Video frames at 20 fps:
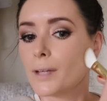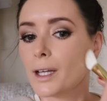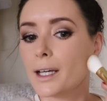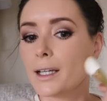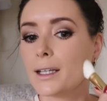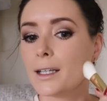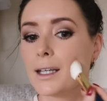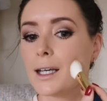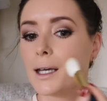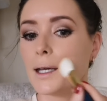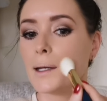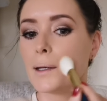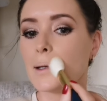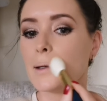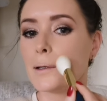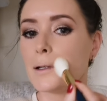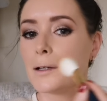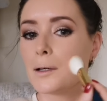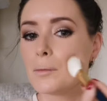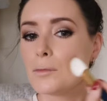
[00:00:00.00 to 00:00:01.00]
And
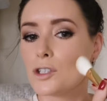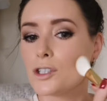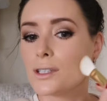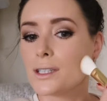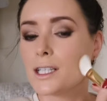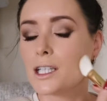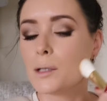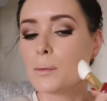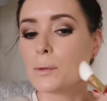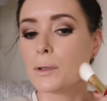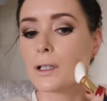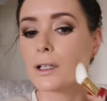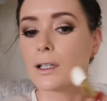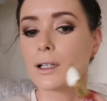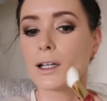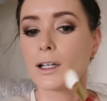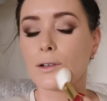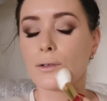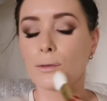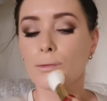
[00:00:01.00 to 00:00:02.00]
again, I'm just keeping
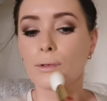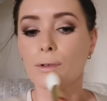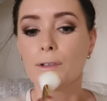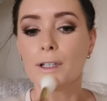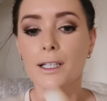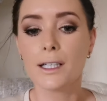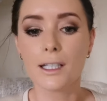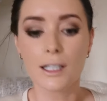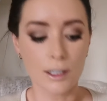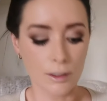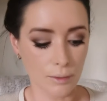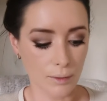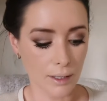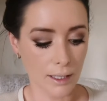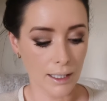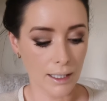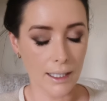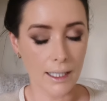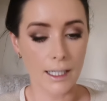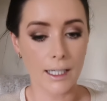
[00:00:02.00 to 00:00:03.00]
it like really,
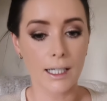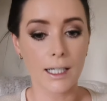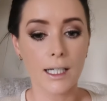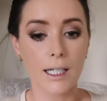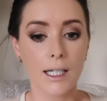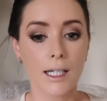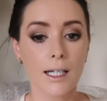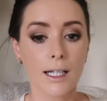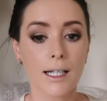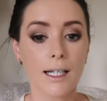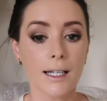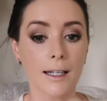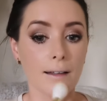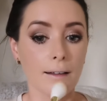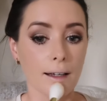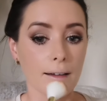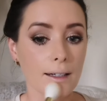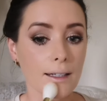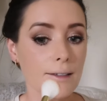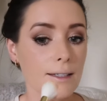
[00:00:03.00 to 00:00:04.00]
really
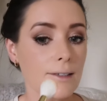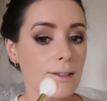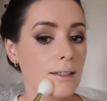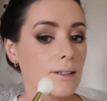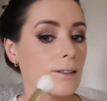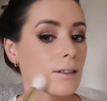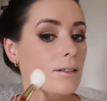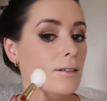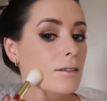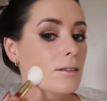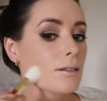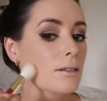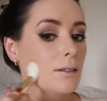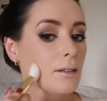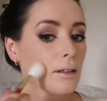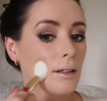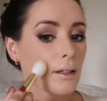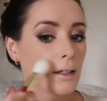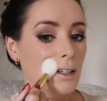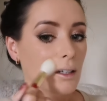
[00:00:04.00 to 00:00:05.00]
light.
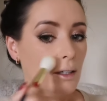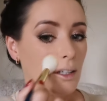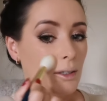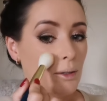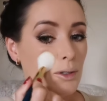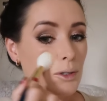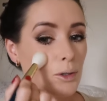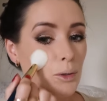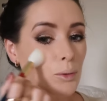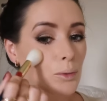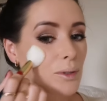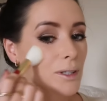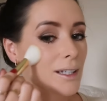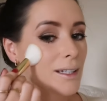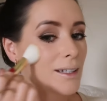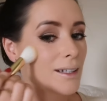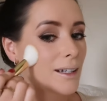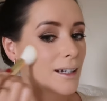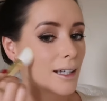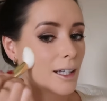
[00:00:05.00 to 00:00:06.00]
Don't
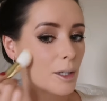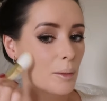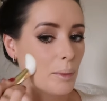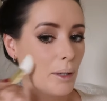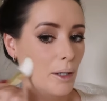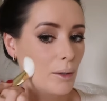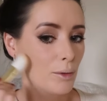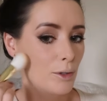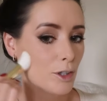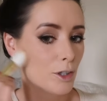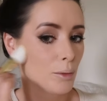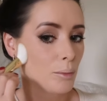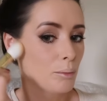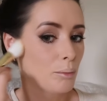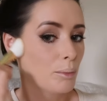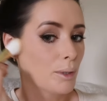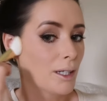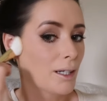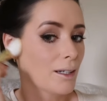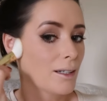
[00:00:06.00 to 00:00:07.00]
need a lot of powder
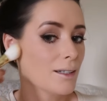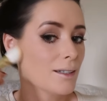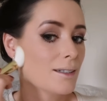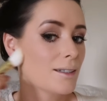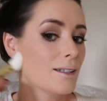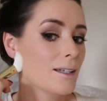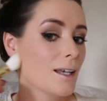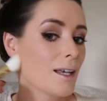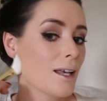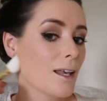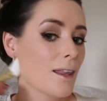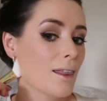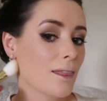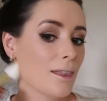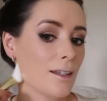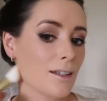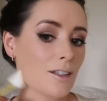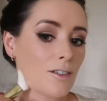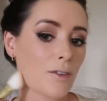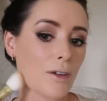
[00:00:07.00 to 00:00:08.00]
because
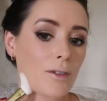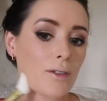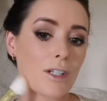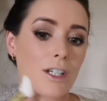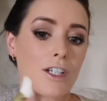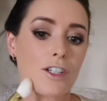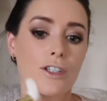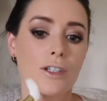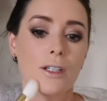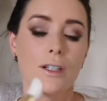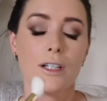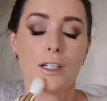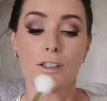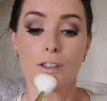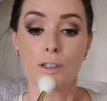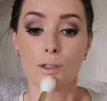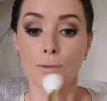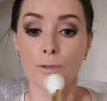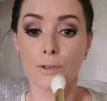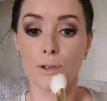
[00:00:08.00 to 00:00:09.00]
this foundation is
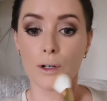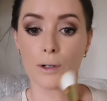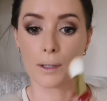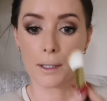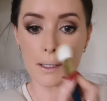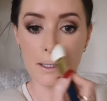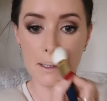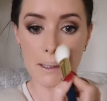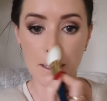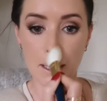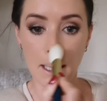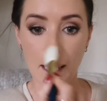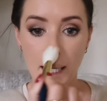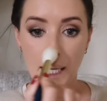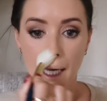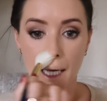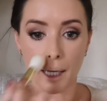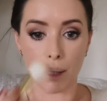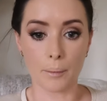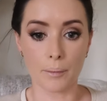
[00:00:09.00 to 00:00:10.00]
so flawless
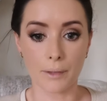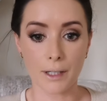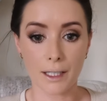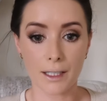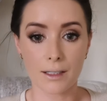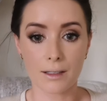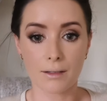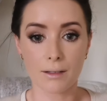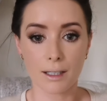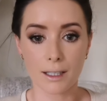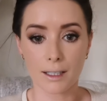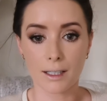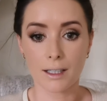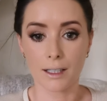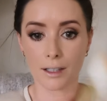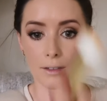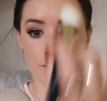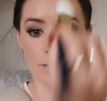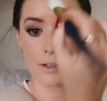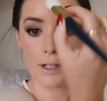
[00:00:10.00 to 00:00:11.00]
that it
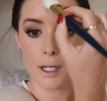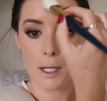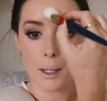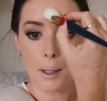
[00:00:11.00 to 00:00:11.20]
kind of